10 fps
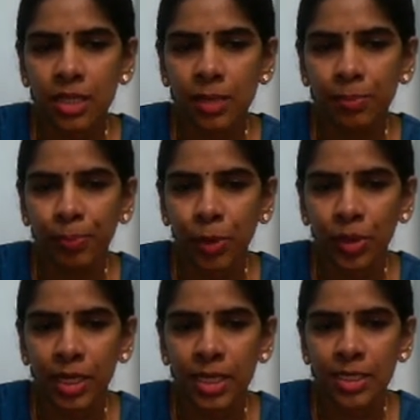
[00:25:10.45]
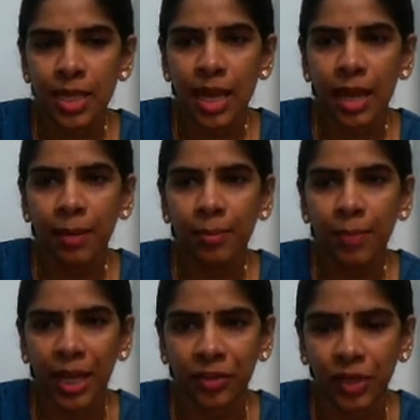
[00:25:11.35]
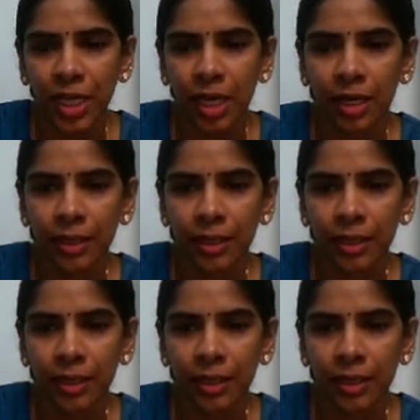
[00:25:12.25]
impurities and bacteria.